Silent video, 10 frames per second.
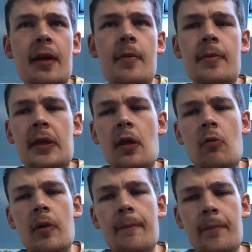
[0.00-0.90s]
I can't
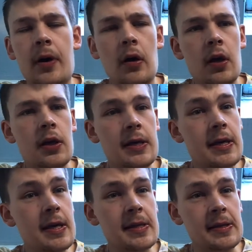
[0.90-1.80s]
remember the other one,
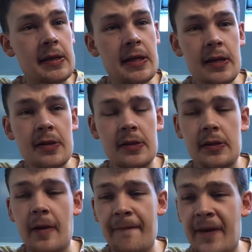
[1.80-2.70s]
but he
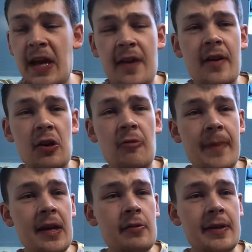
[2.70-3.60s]
is a
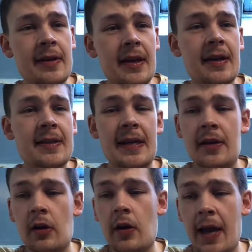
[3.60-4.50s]
very, very good penalty
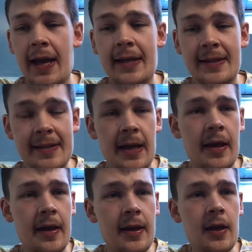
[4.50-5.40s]
kick taker.
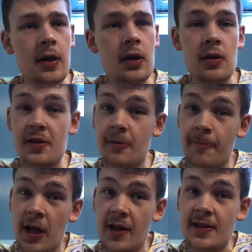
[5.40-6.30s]
And
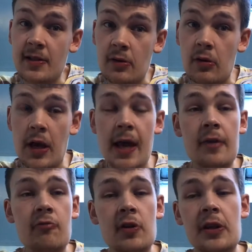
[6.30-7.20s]
Crystal Palace
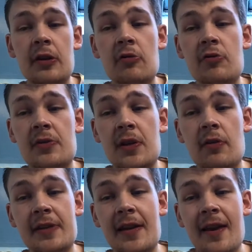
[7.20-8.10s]
getting really
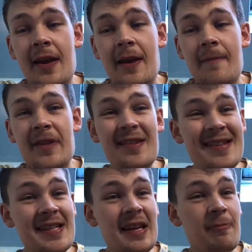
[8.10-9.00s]
good results, and
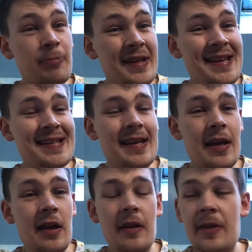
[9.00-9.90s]
they're in 6th
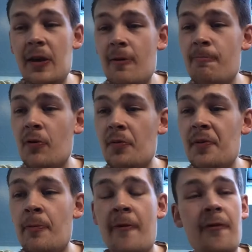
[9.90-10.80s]
place. They
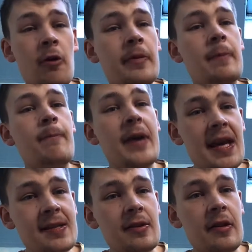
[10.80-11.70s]
are probably
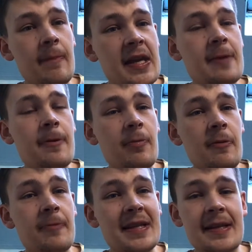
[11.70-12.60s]
performing better than
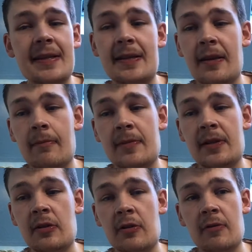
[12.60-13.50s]
many people have
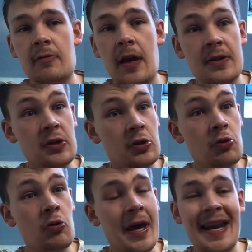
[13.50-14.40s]
predicted them to
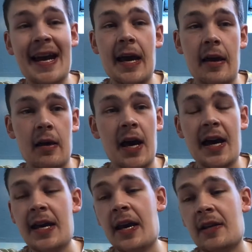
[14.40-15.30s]
do. And
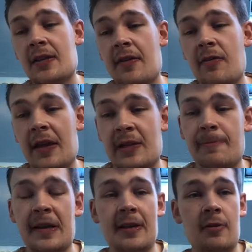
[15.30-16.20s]
I
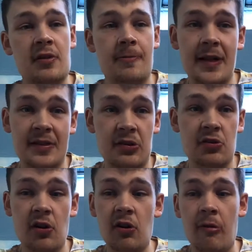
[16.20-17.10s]
actually expected
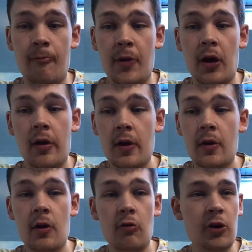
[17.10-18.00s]
Crystal Palace to struggle,
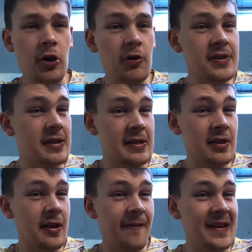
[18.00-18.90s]
but Roy
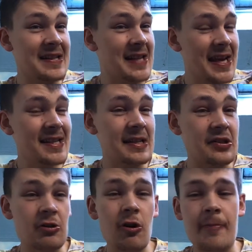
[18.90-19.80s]
Hodgson has done a
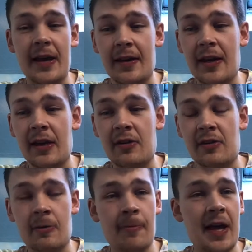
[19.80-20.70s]
fantastic job
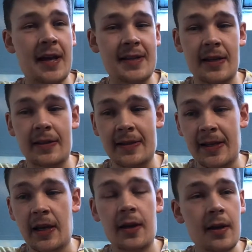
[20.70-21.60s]
at Crystal
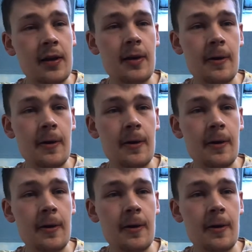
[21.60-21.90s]
Palace, and